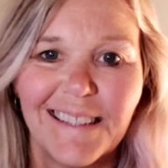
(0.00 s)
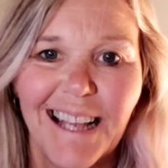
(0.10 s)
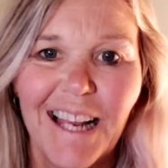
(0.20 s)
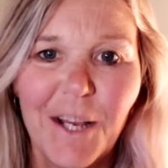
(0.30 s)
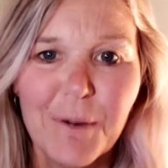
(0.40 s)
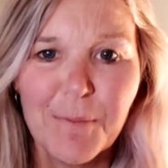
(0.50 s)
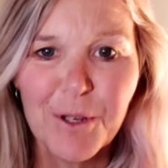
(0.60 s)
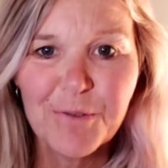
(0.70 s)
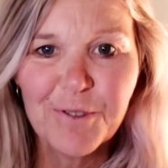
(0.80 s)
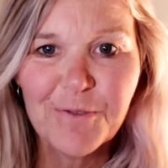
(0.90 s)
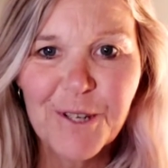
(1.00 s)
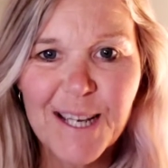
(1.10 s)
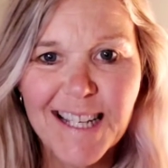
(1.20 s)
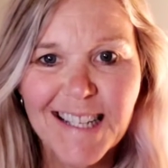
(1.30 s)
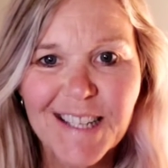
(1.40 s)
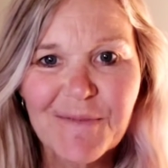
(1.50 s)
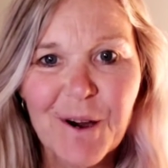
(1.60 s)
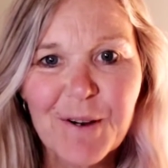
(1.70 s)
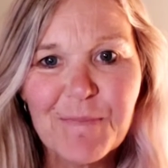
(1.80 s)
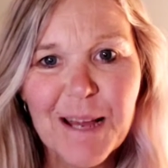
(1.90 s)
Hello my beautiful friends,
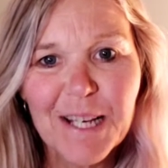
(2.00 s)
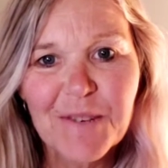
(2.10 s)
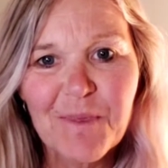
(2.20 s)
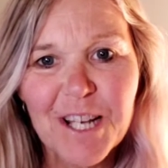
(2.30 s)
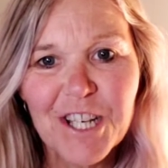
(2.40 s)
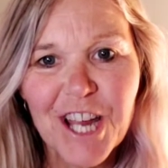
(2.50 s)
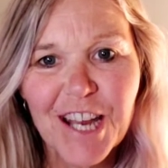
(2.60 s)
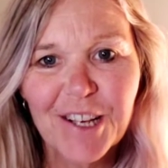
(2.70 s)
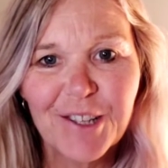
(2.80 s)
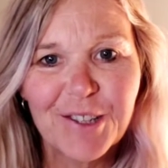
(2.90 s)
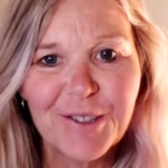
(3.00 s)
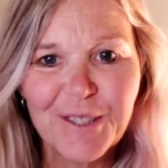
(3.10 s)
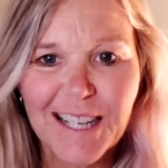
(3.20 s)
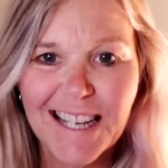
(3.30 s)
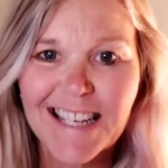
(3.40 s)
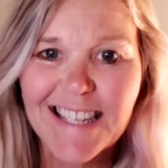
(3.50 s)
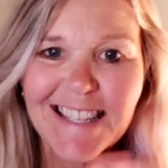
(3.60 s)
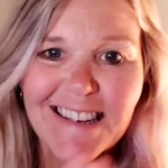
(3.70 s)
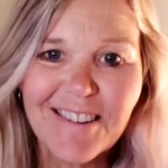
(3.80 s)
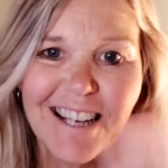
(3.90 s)
welcome back to my channel.
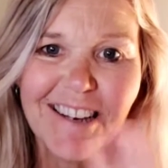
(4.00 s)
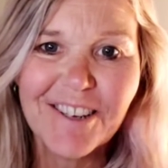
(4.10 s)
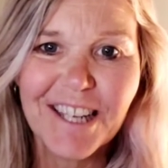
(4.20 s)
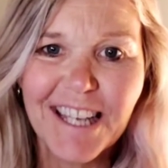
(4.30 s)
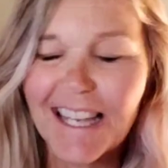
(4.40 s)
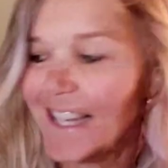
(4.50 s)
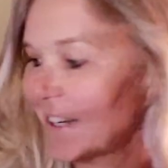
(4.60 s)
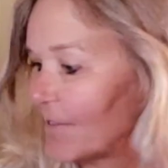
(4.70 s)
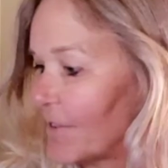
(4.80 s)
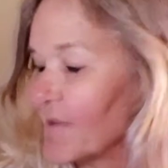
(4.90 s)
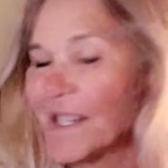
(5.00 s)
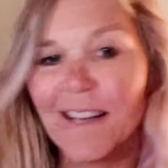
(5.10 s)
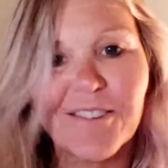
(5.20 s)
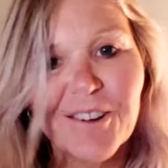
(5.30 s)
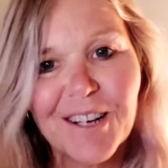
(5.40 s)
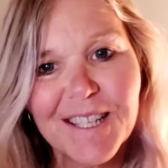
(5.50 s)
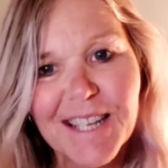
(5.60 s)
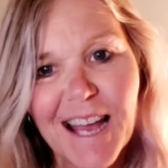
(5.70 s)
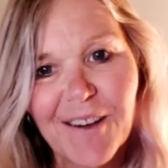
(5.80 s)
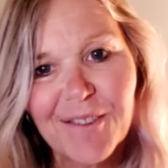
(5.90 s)
Sarah here again from Synchronize
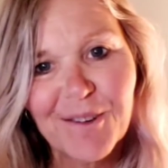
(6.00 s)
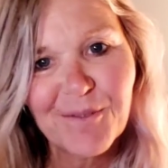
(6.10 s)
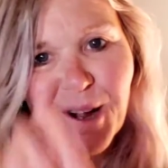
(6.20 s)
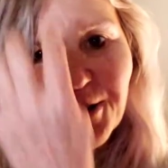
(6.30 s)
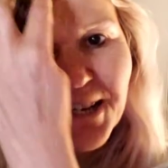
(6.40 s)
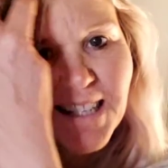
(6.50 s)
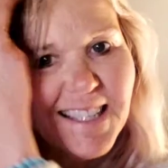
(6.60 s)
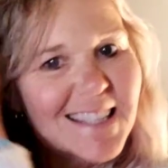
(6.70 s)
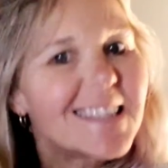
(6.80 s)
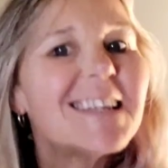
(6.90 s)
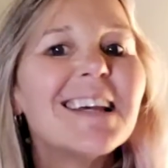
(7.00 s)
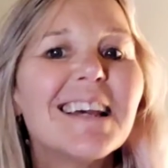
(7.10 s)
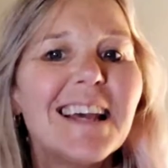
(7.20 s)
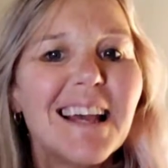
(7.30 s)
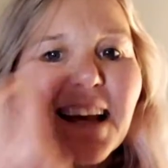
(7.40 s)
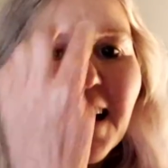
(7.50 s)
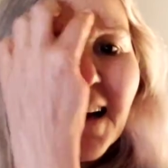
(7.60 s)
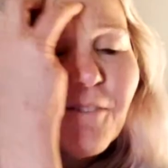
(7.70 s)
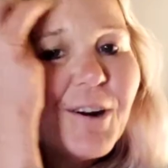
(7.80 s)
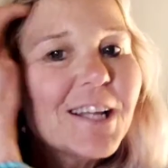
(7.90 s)
Health and Wellness,
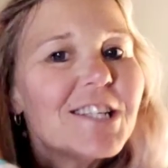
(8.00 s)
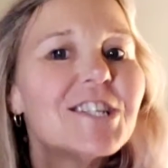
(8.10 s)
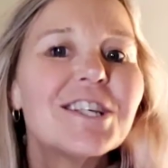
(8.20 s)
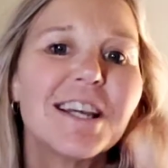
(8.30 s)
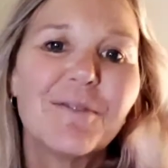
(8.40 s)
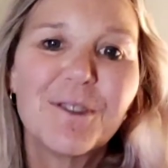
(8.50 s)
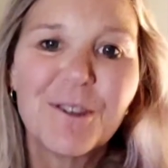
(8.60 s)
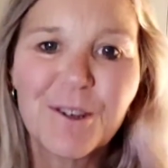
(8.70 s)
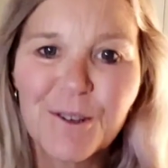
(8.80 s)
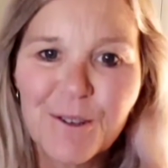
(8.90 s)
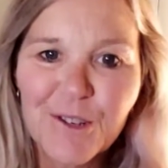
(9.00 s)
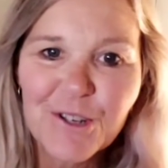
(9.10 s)
wanting to share with you